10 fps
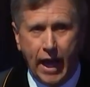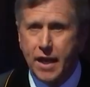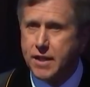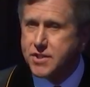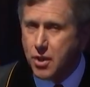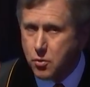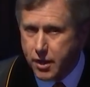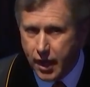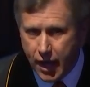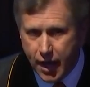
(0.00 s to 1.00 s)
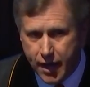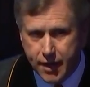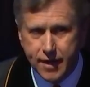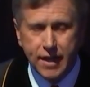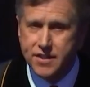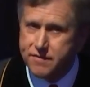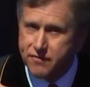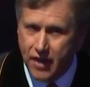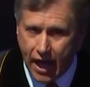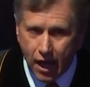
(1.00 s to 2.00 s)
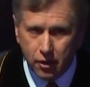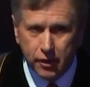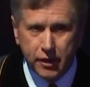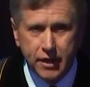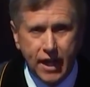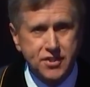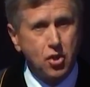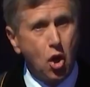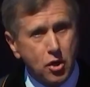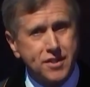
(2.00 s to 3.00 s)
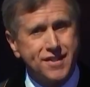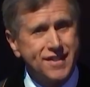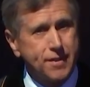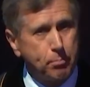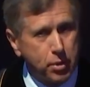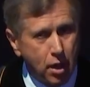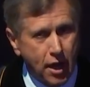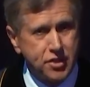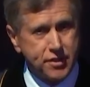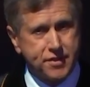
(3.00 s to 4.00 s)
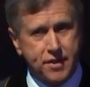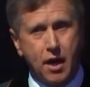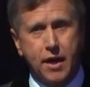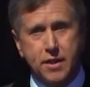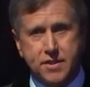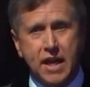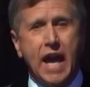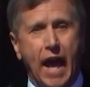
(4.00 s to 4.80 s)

And it's okay, it's valid as long as it's applied to science